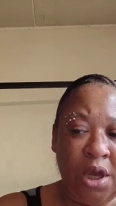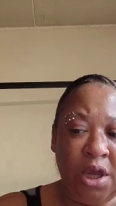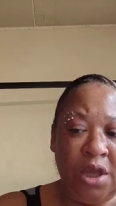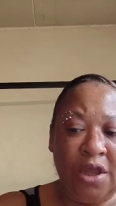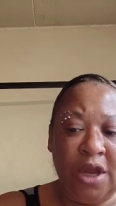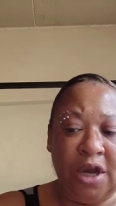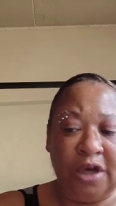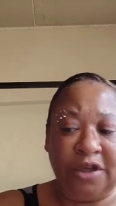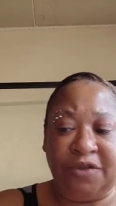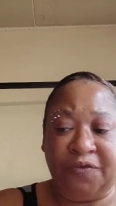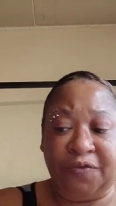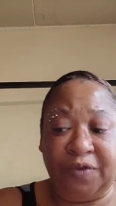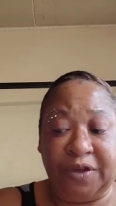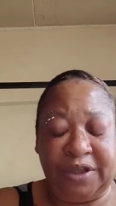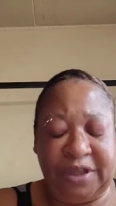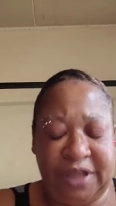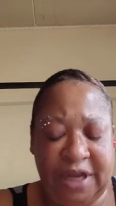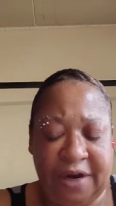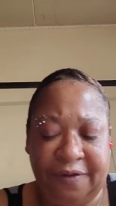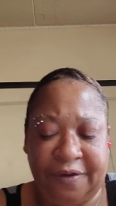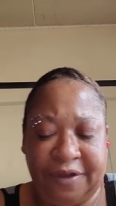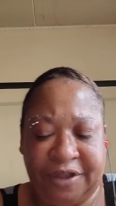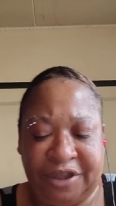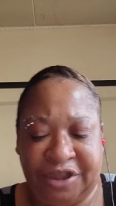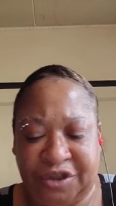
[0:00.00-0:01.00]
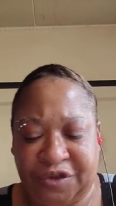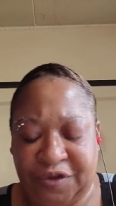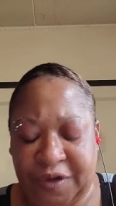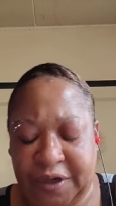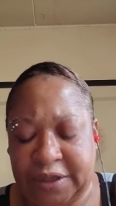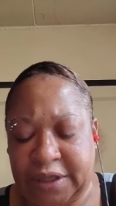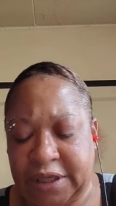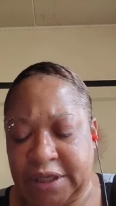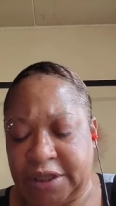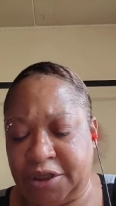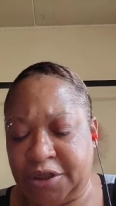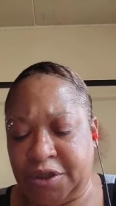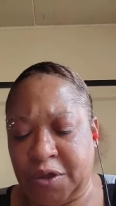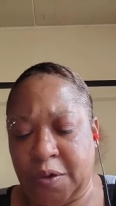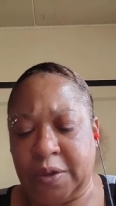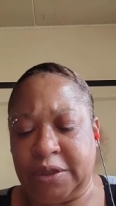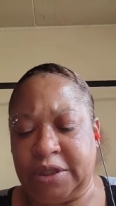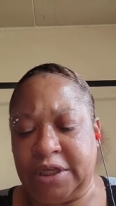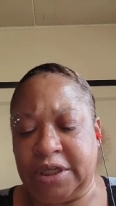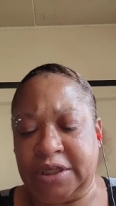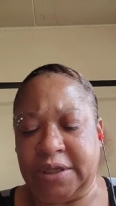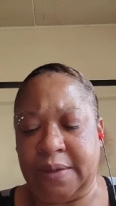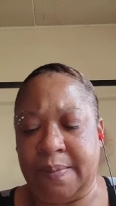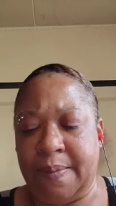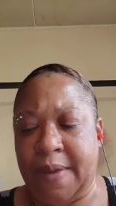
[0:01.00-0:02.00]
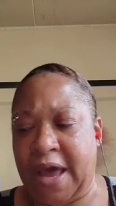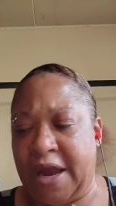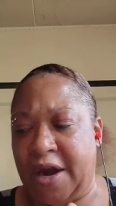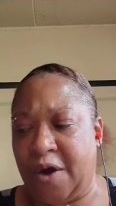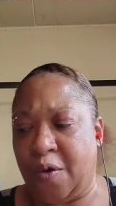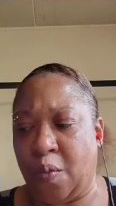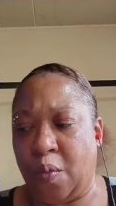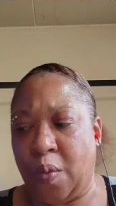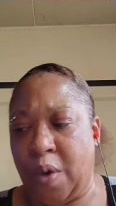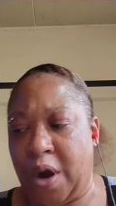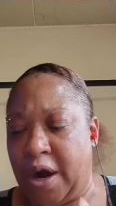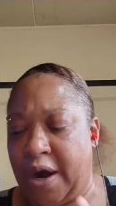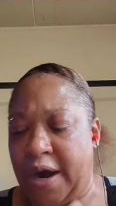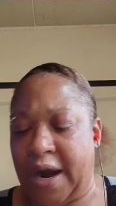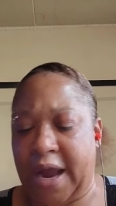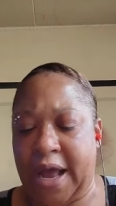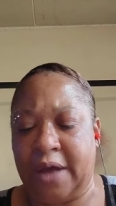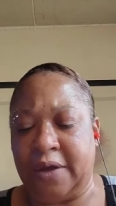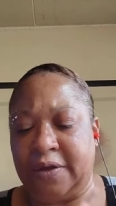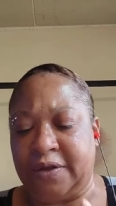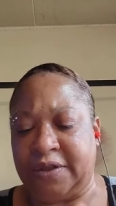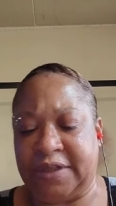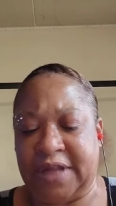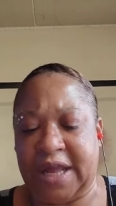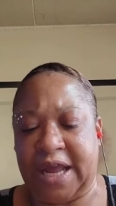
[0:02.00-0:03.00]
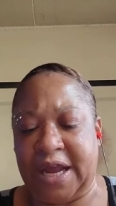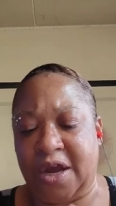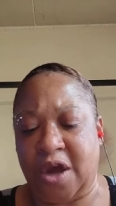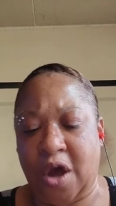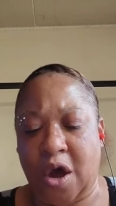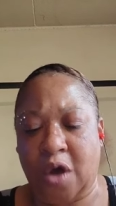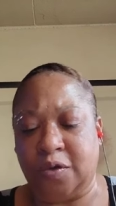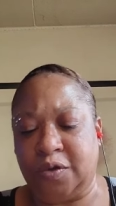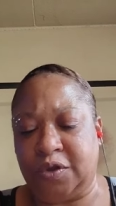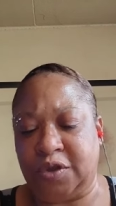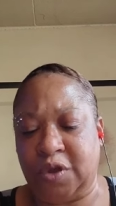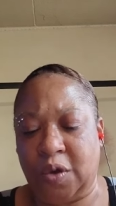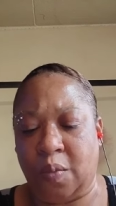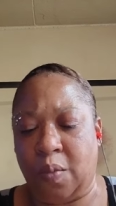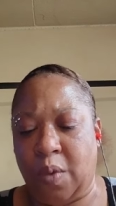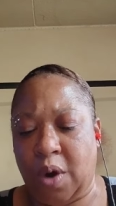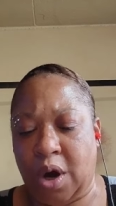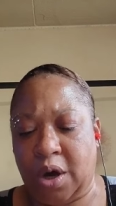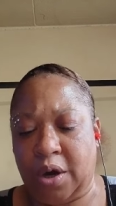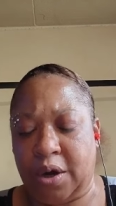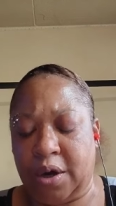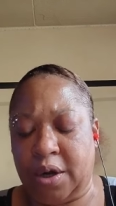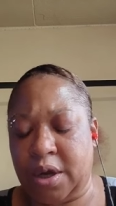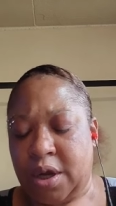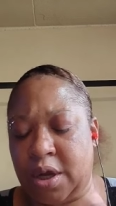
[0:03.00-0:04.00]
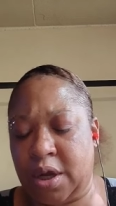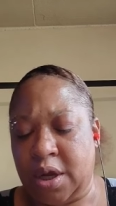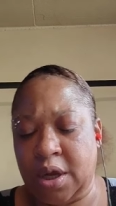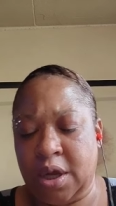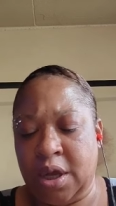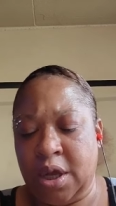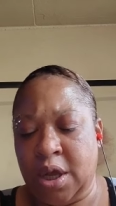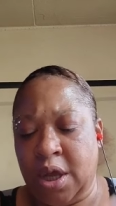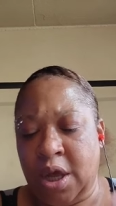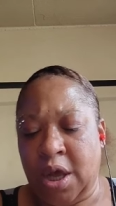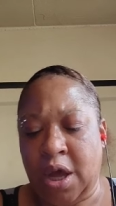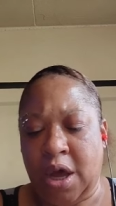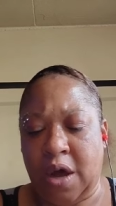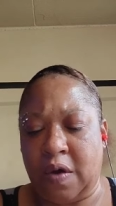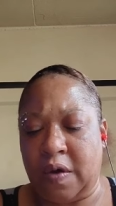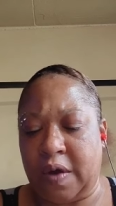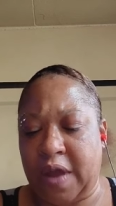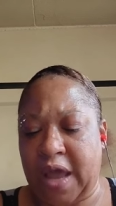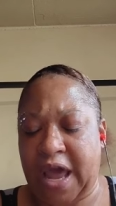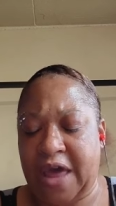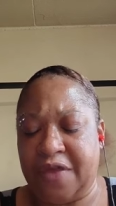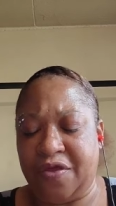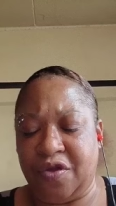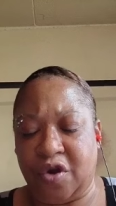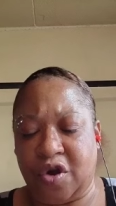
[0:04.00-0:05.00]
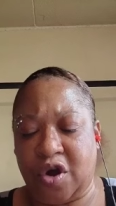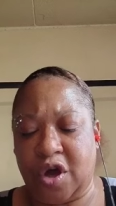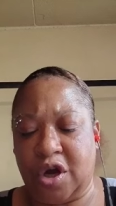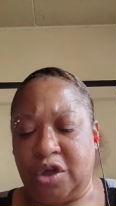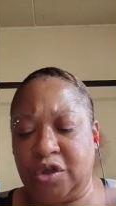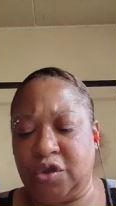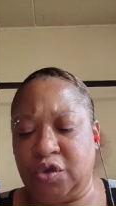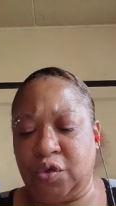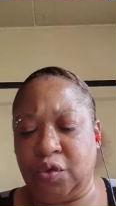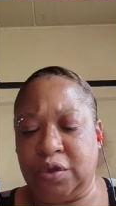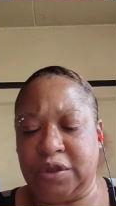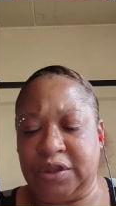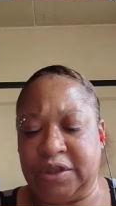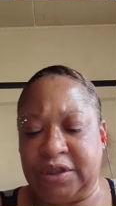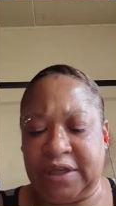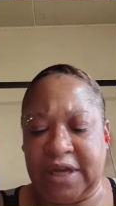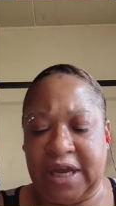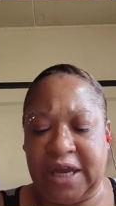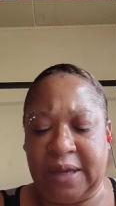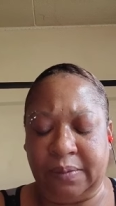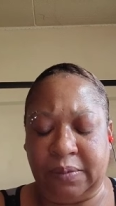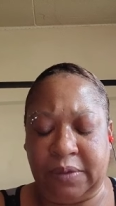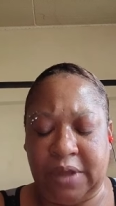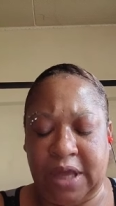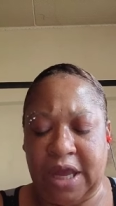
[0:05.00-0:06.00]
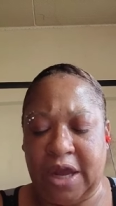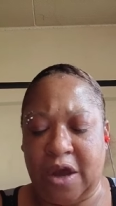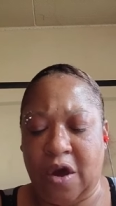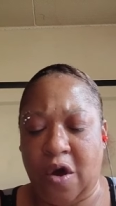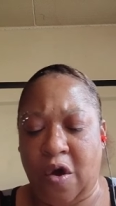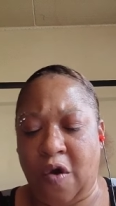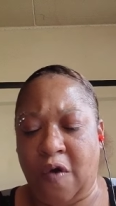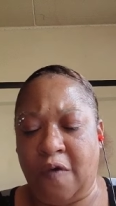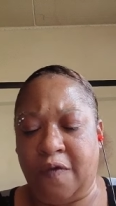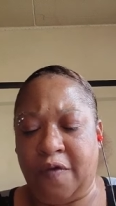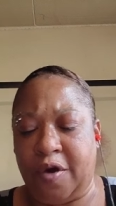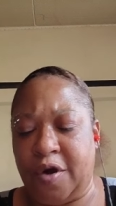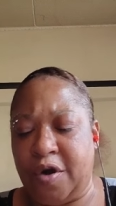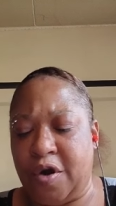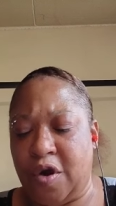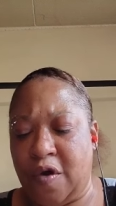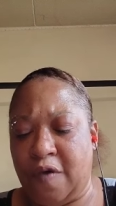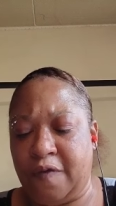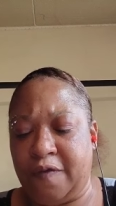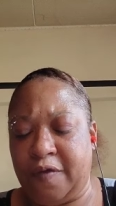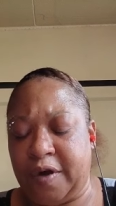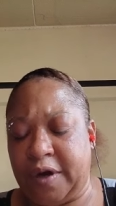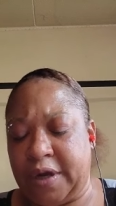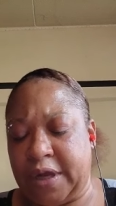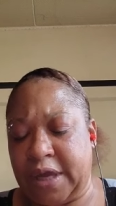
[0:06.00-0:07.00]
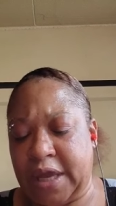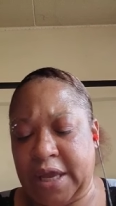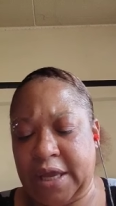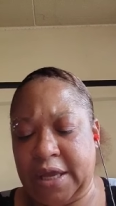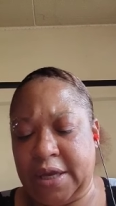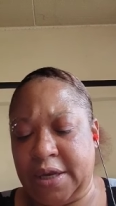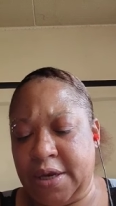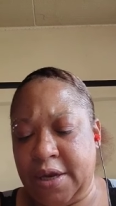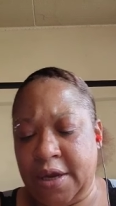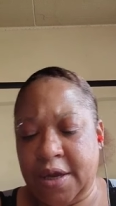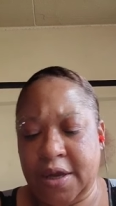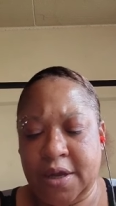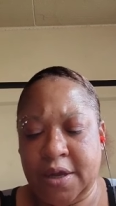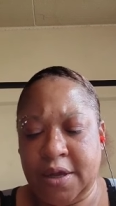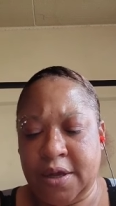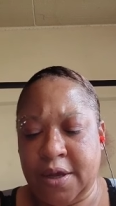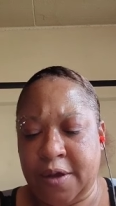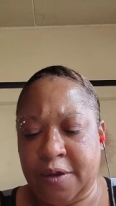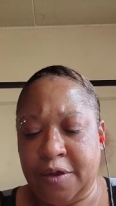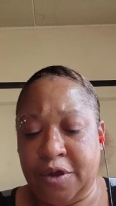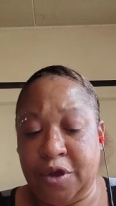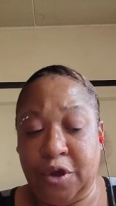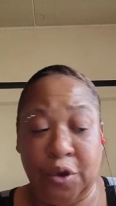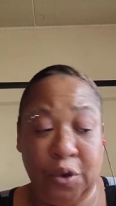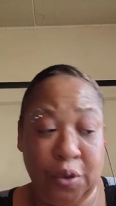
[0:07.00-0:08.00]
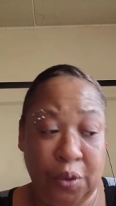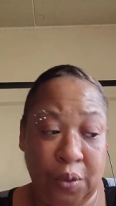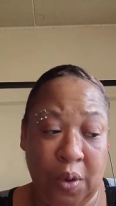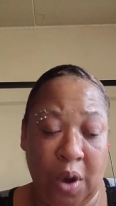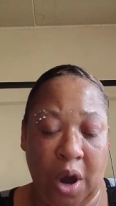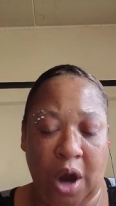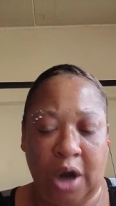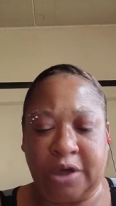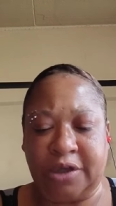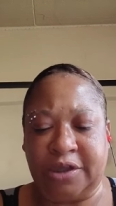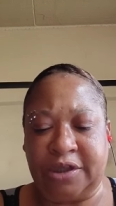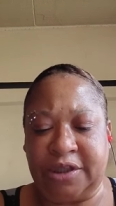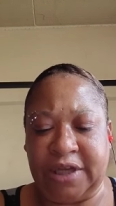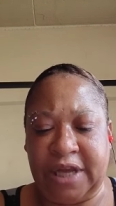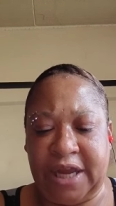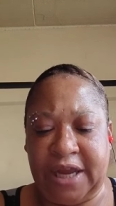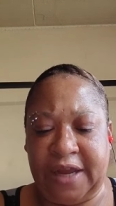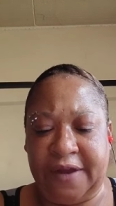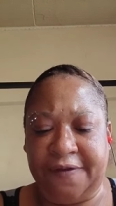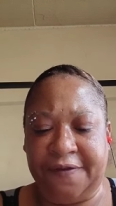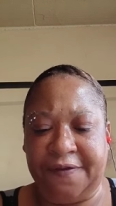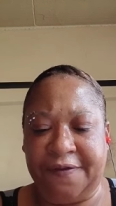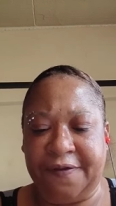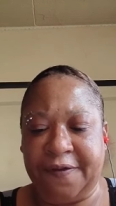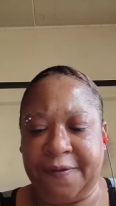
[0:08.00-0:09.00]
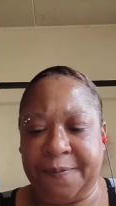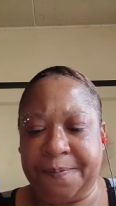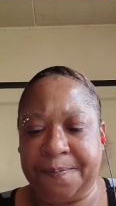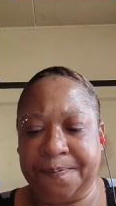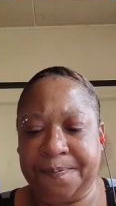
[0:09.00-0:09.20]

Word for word: They're restricted, so it doesn't matter where else they go to work. Okay, they're going to do the same thing over and over again. You are safe.